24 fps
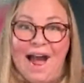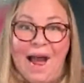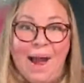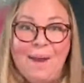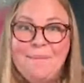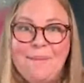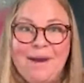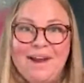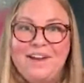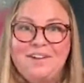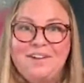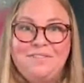
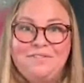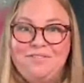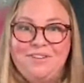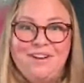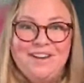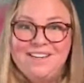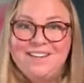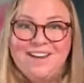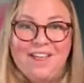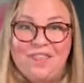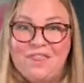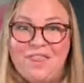I might have
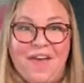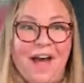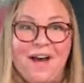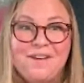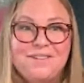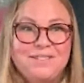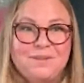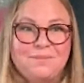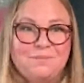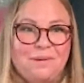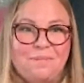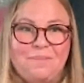written
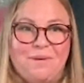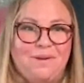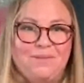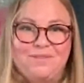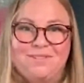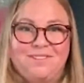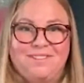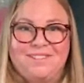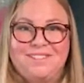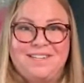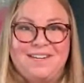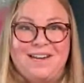1,000
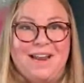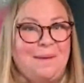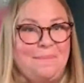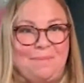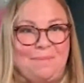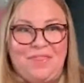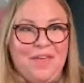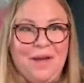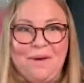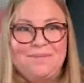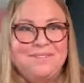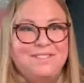proposals today,
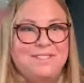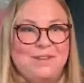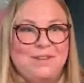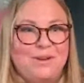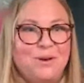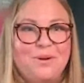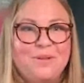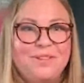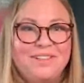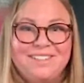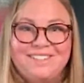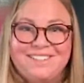but that was the
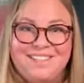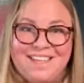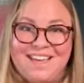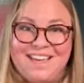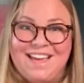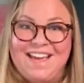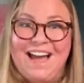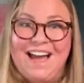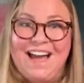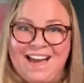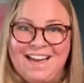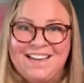coolest
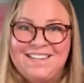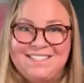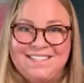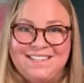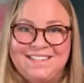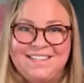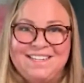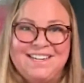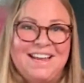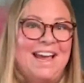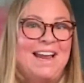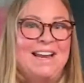thing I
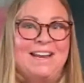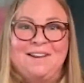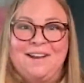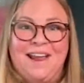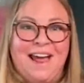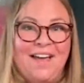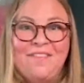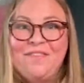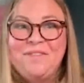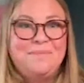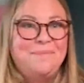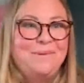did, and it
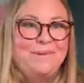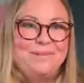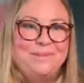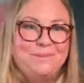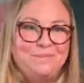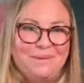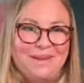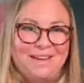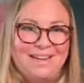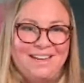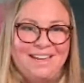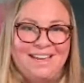had the most
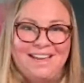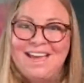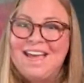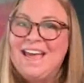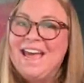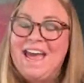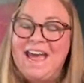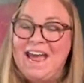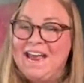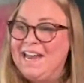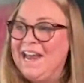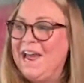meaning.
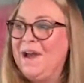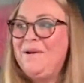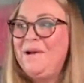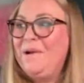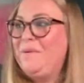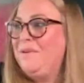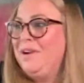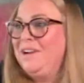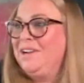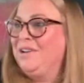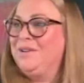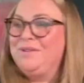And now I
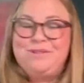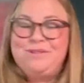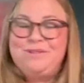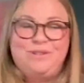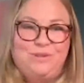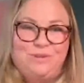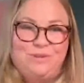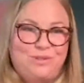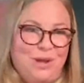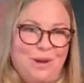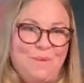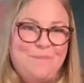want to go do
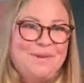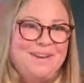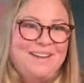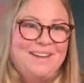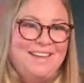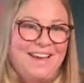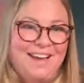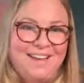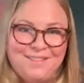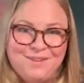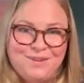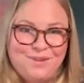so
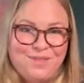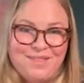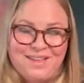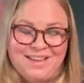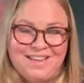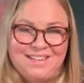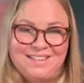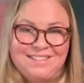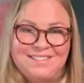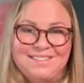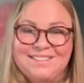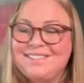many other
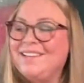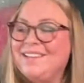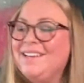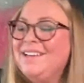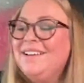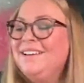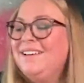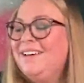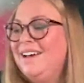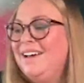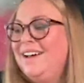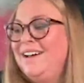things.
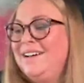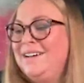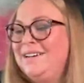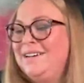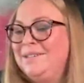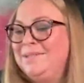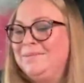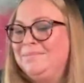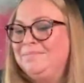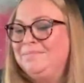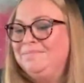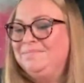
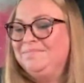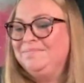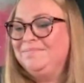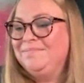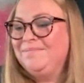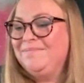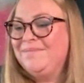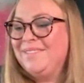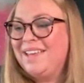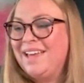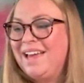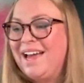
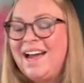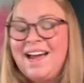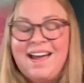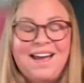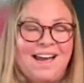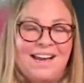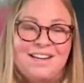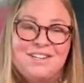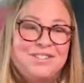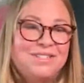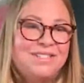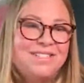
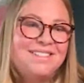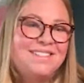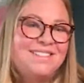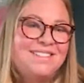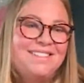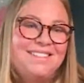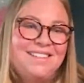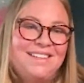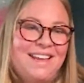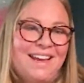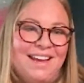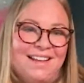I just,
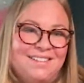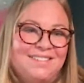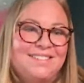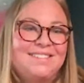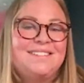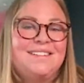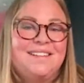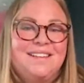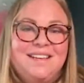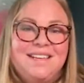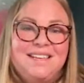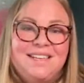
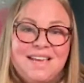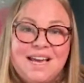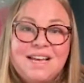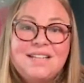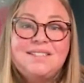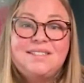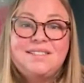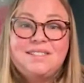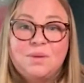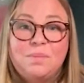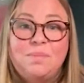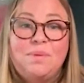
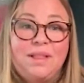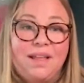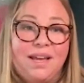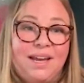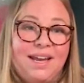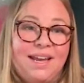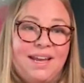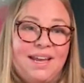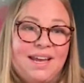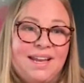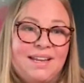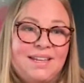yes to
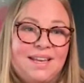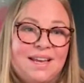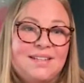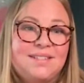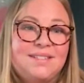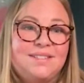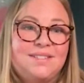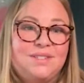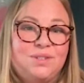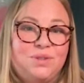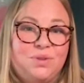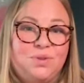play, and
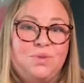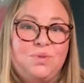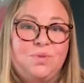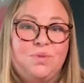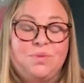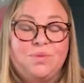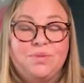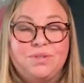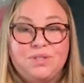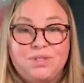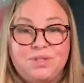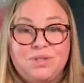yes
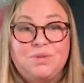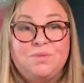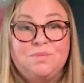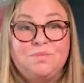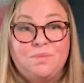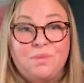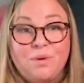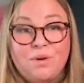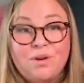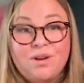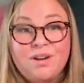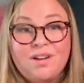to
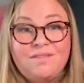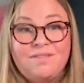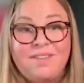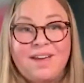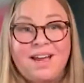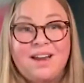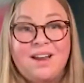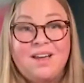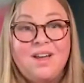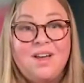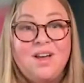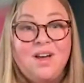more of
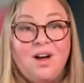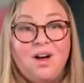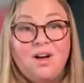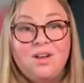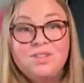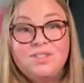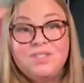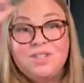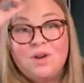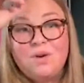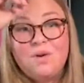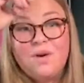that.
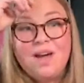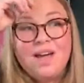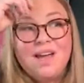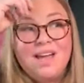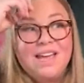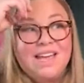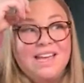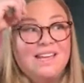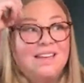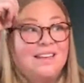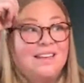Also,